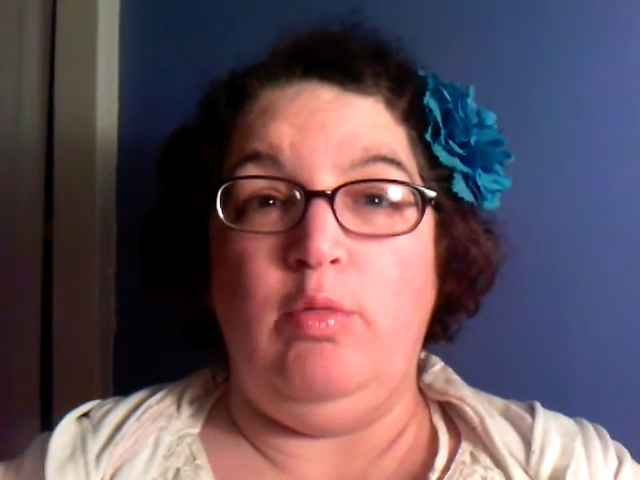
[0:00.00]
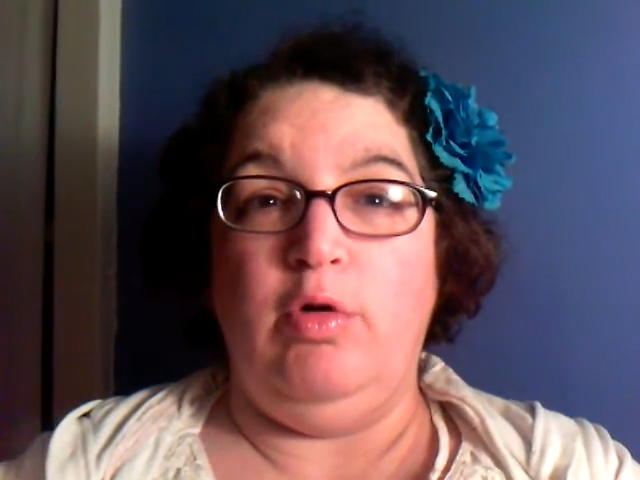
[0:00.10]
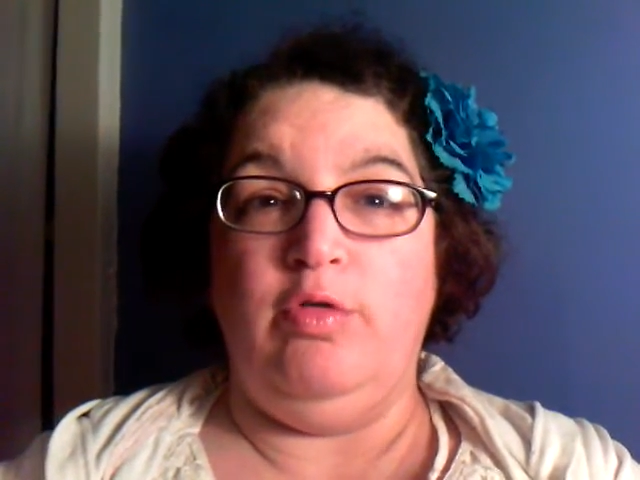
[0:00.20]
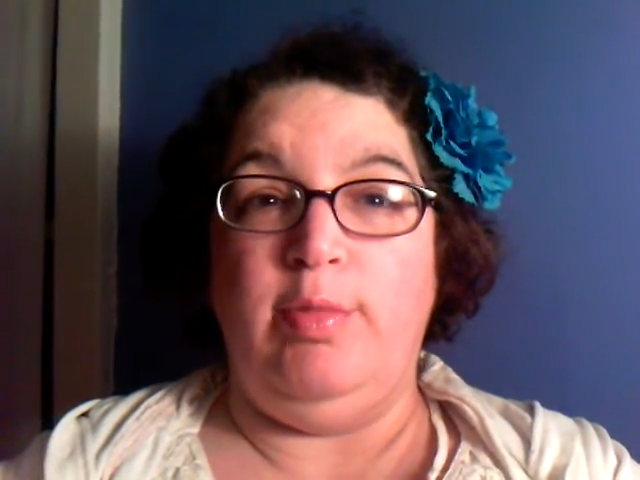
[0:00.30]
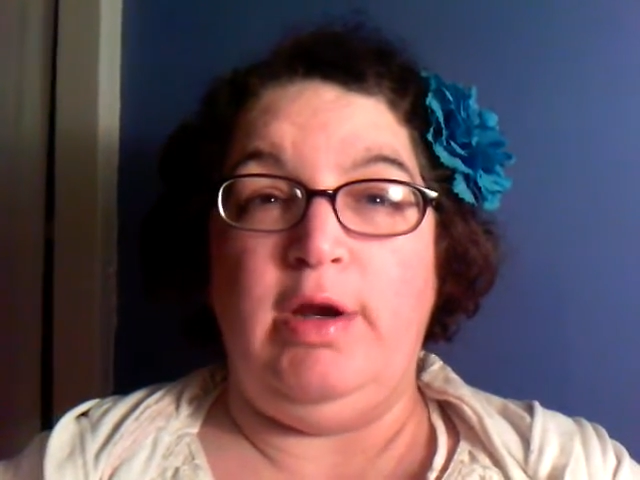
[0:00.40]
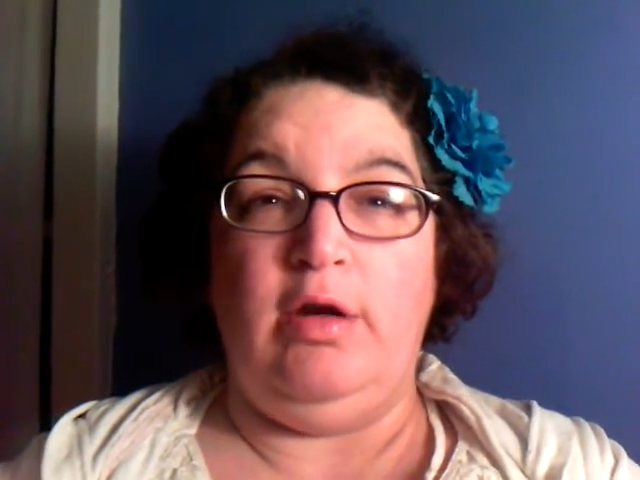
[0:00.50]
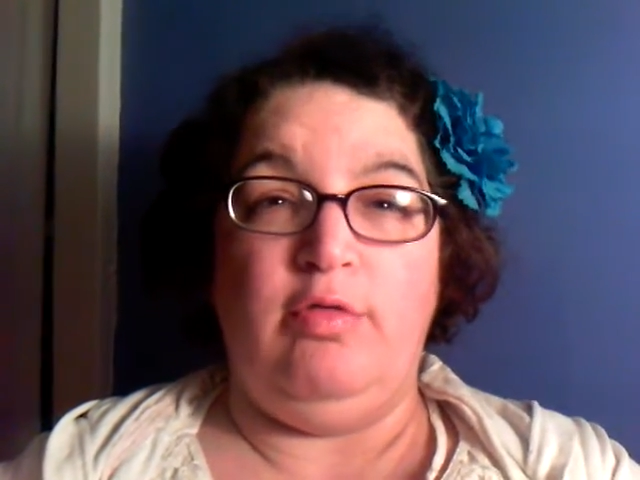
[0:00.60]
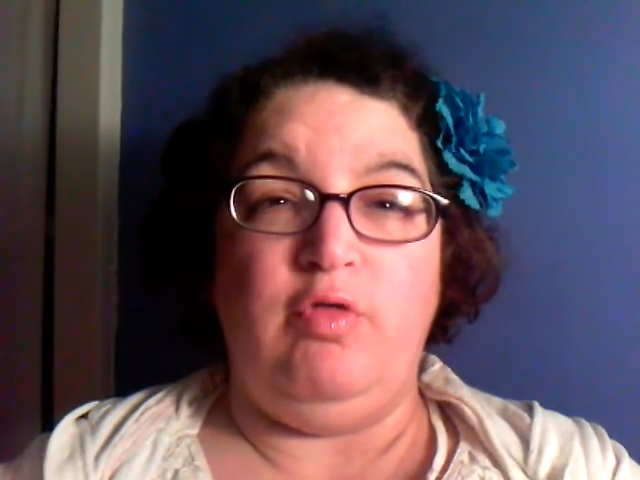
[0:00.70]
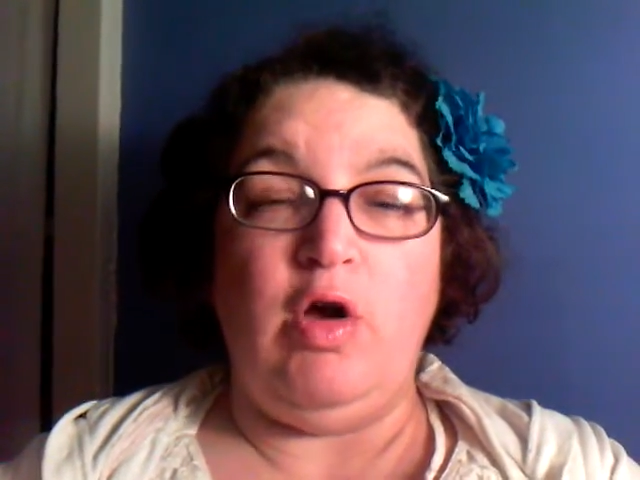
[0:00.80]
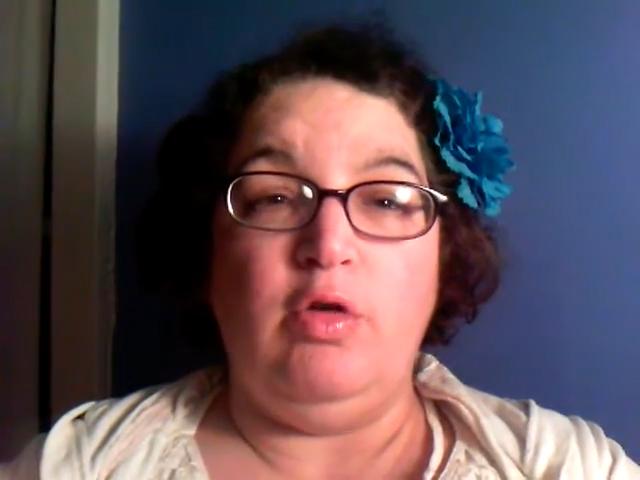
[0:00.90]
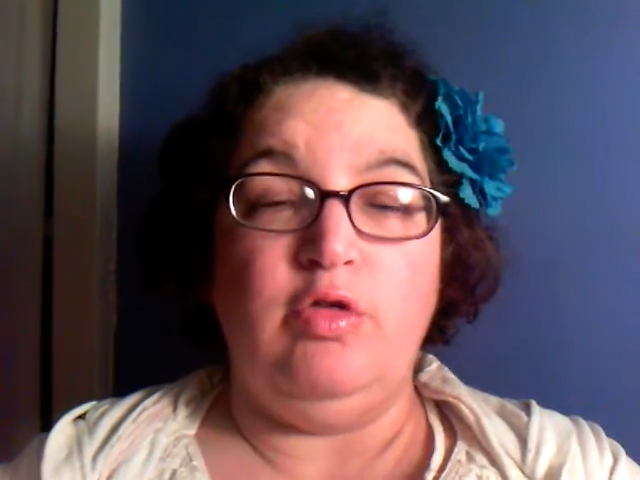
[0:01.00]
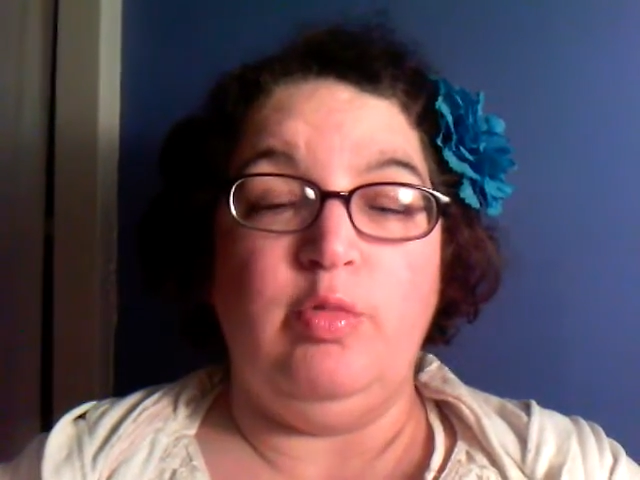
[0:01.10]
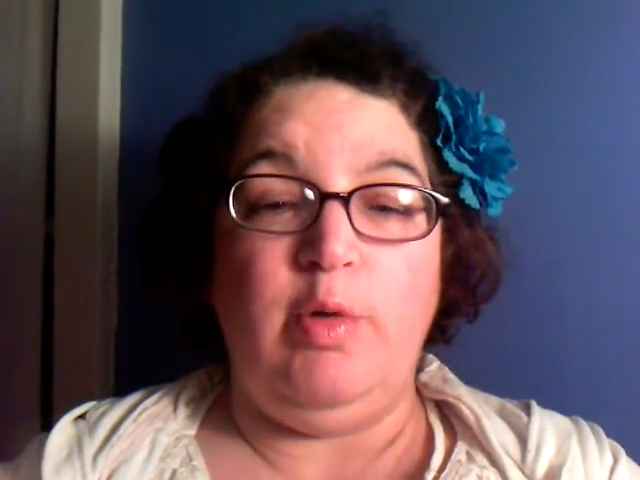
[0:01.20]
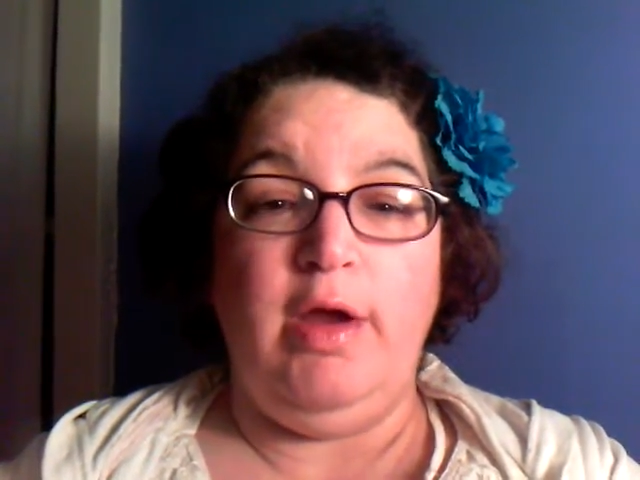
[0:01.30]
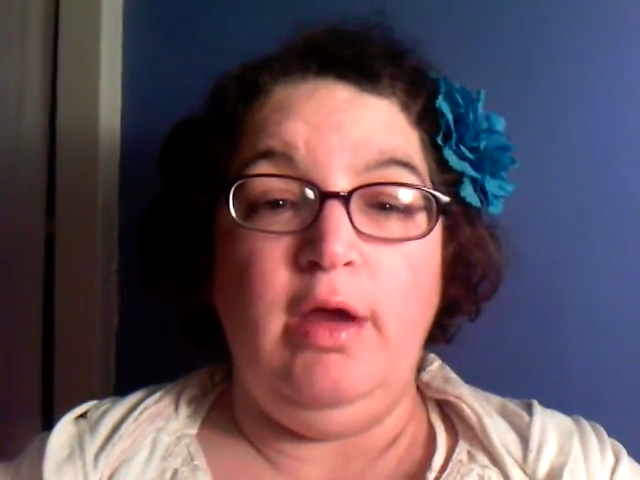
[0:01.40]
was, but in a
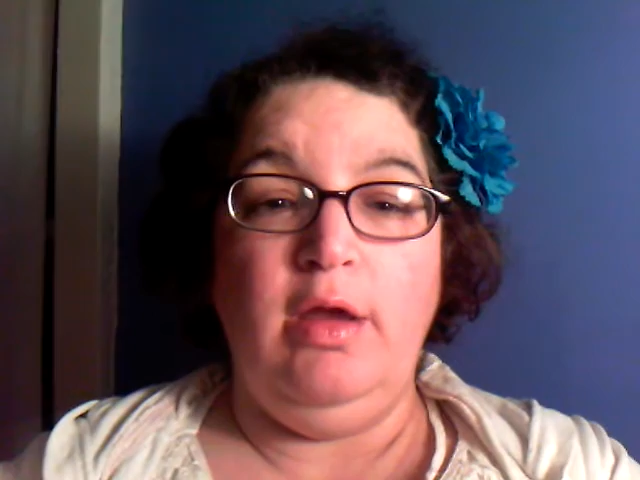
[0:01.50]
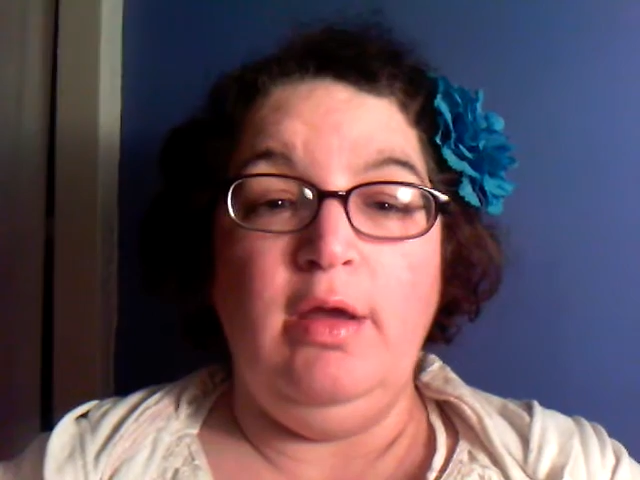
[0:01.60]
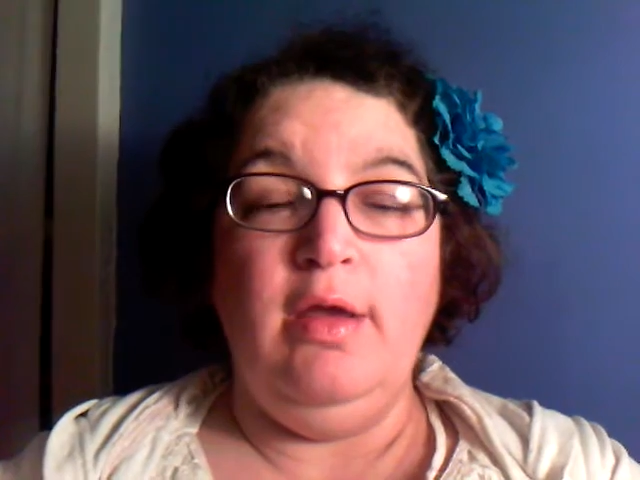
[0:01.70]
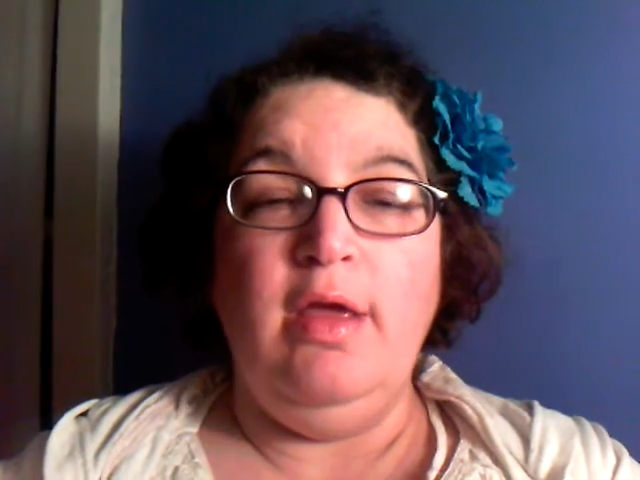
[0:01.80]
false way,